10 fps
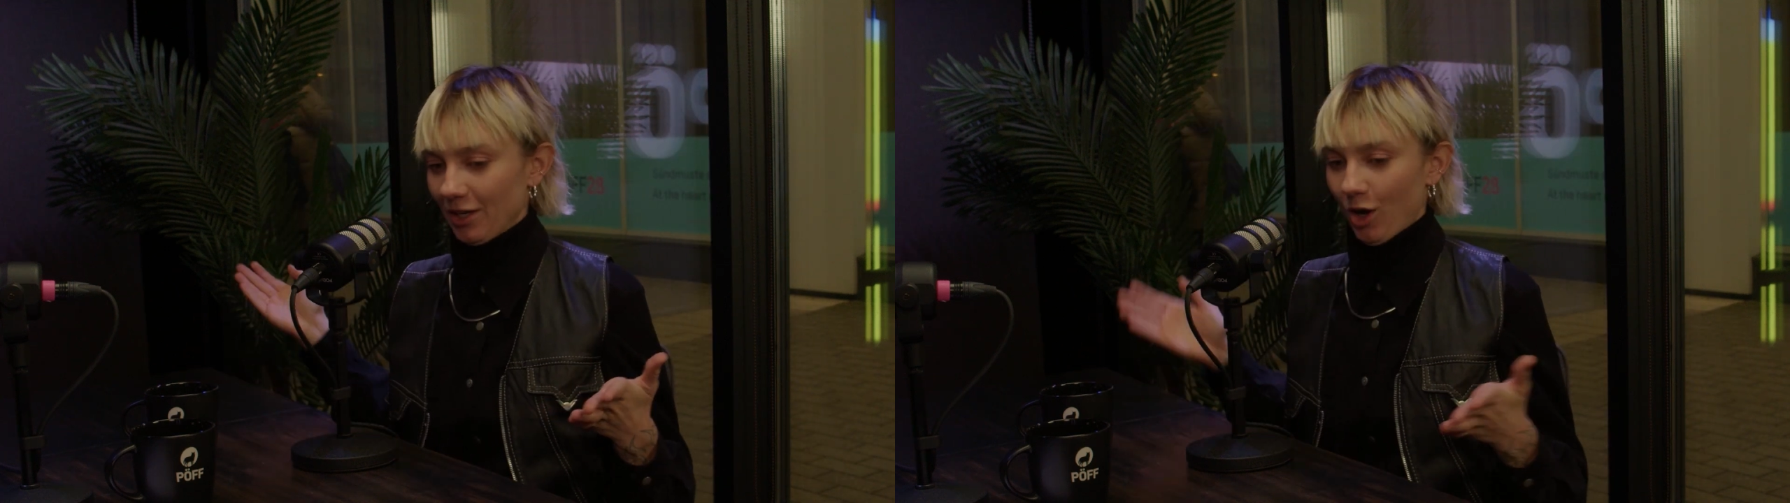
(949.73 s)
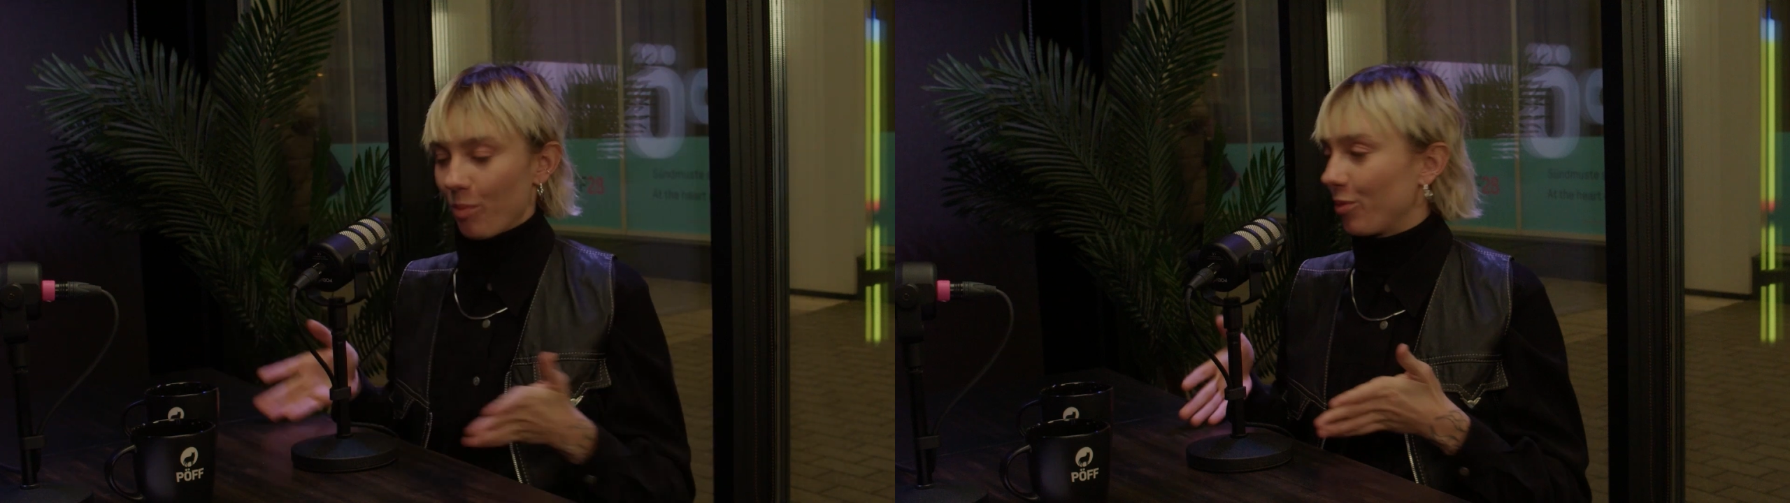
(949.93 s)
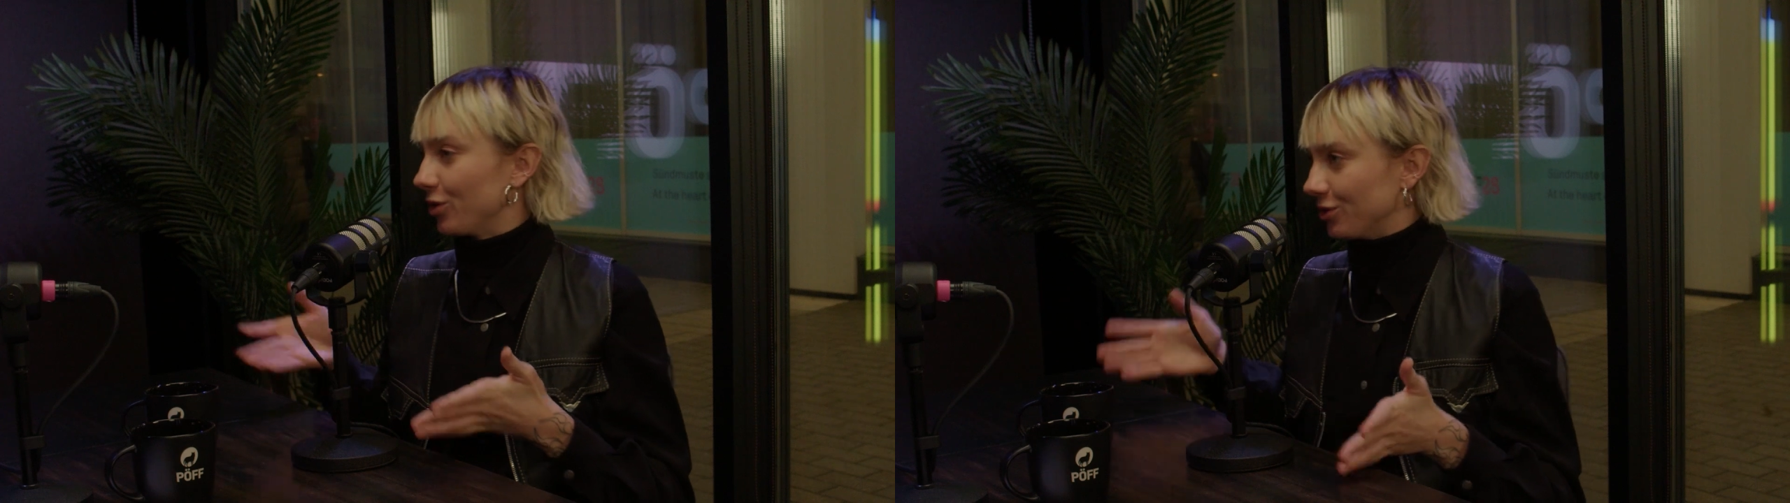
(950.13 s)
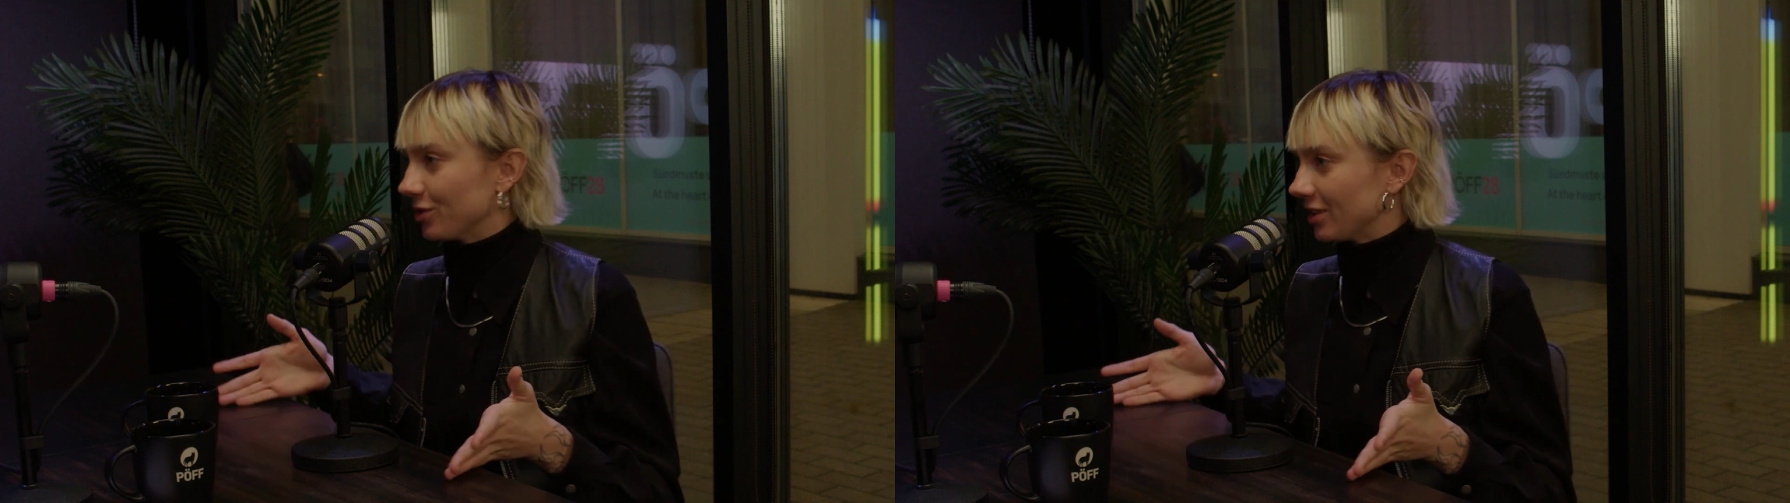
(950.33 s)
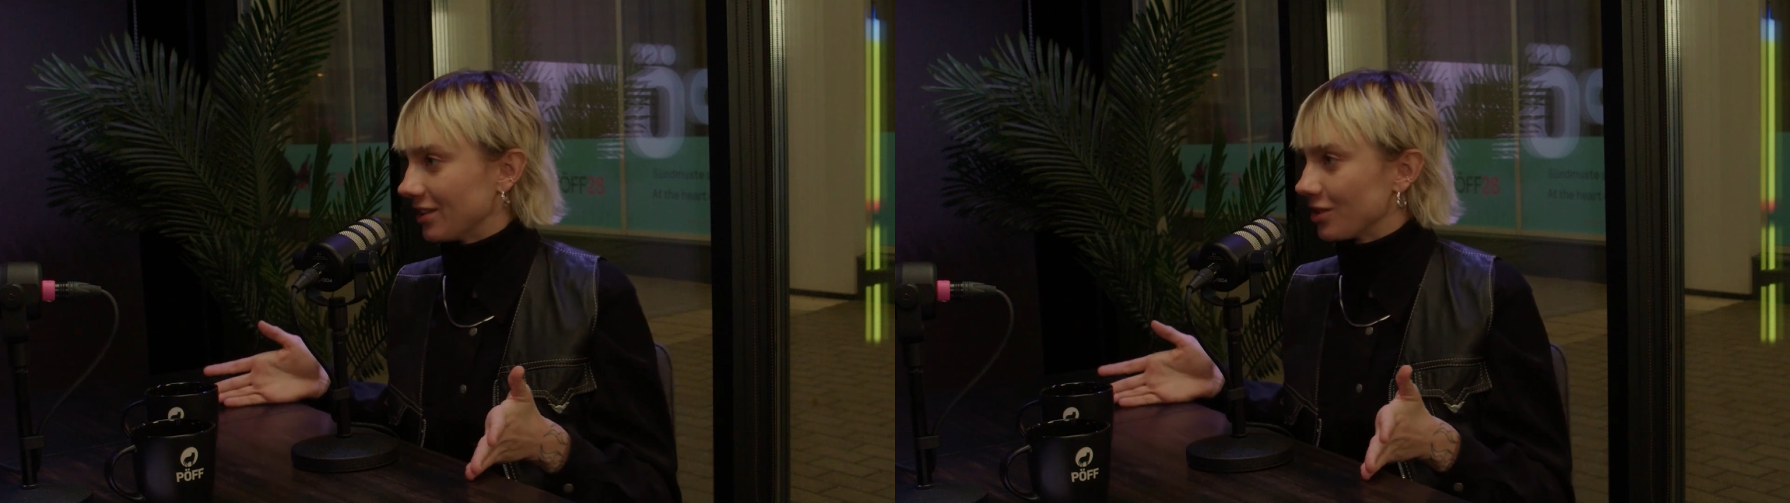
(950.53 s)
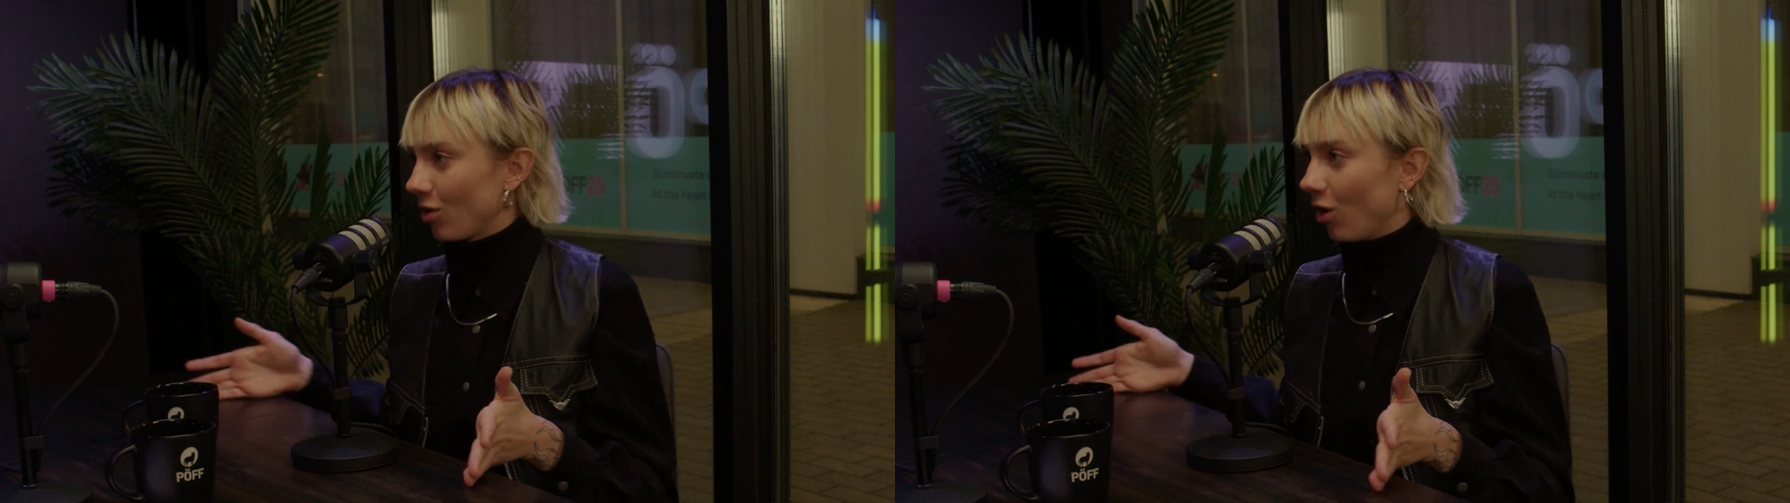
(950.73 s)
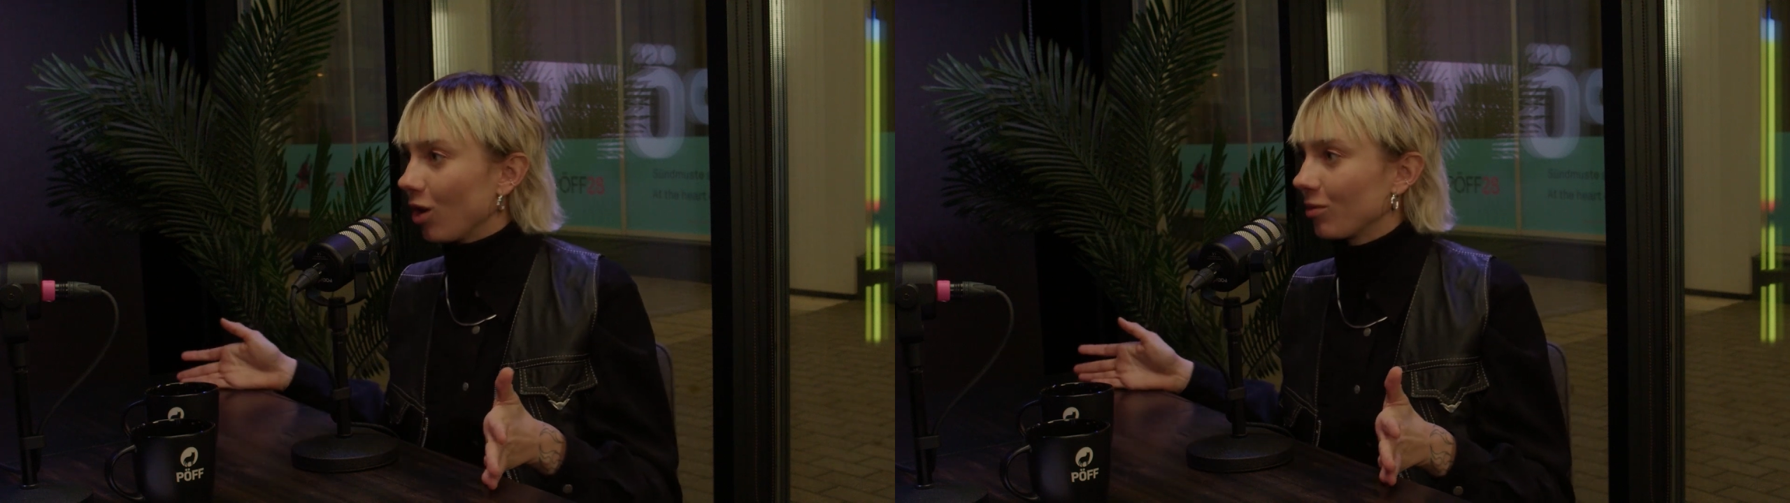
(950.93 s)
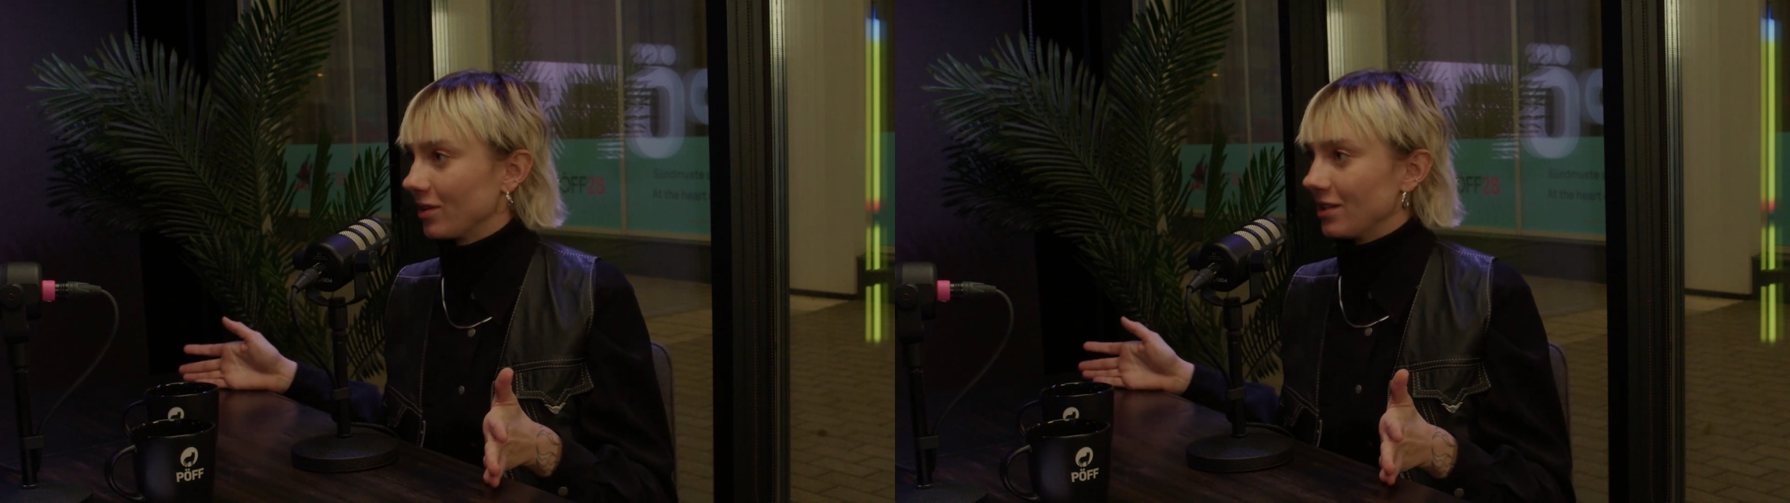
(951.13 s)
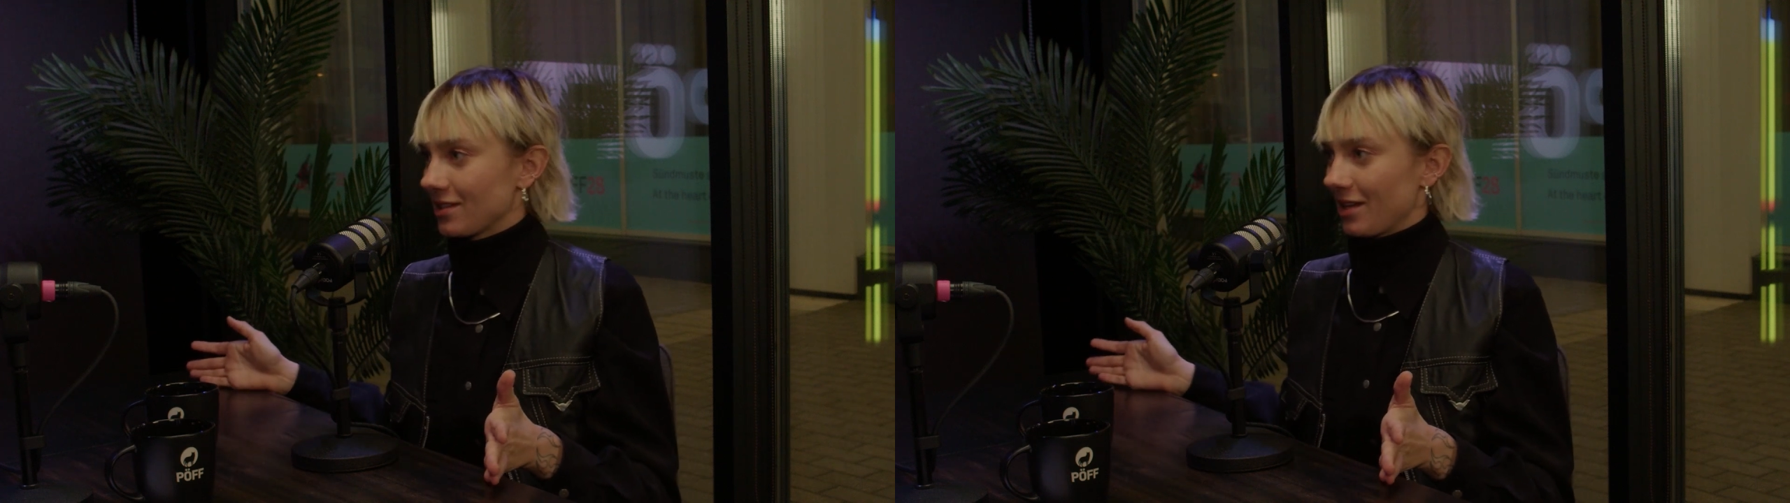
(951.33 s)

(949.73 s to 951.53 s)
opportunities always.